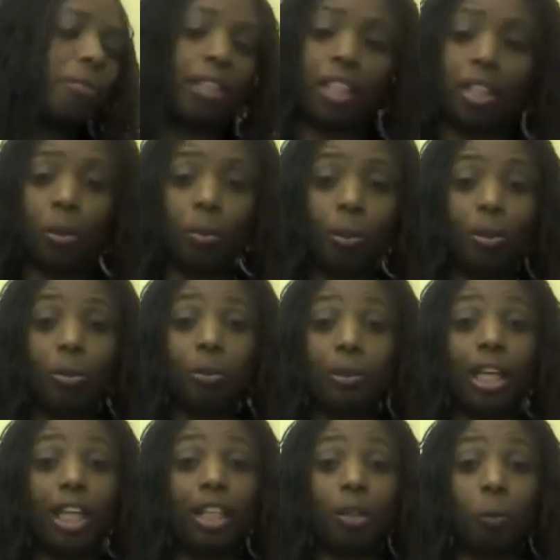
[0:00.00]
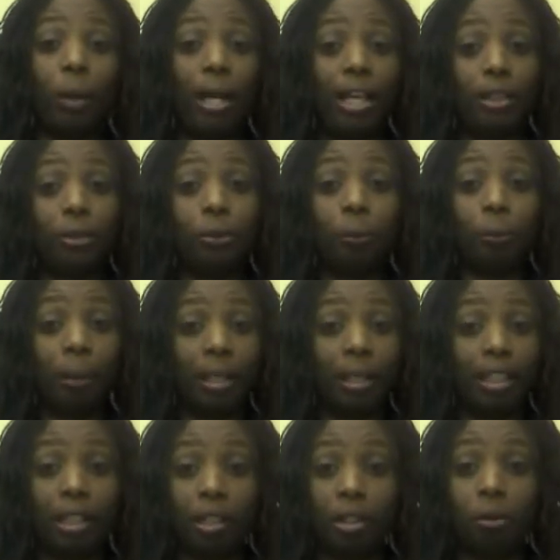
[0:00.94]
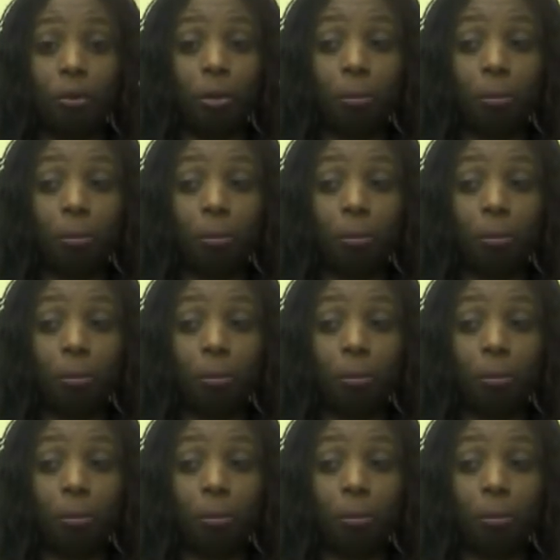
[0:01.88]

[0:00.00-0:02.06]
This is when you take way too much and